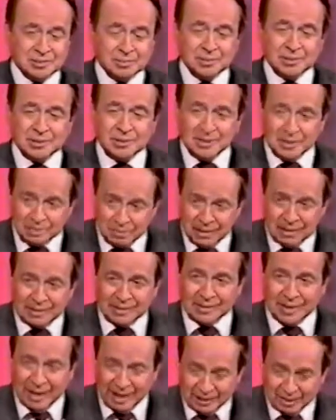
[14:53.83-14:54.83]
to be
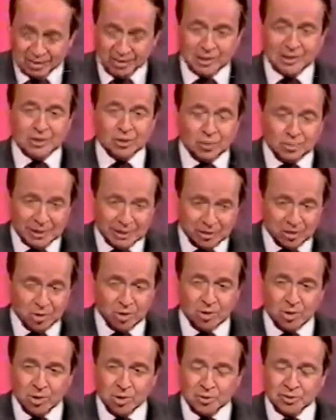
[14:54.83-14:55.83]
my anchor lady or my
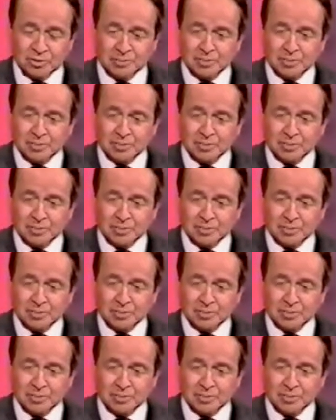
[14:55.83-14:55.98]
co-host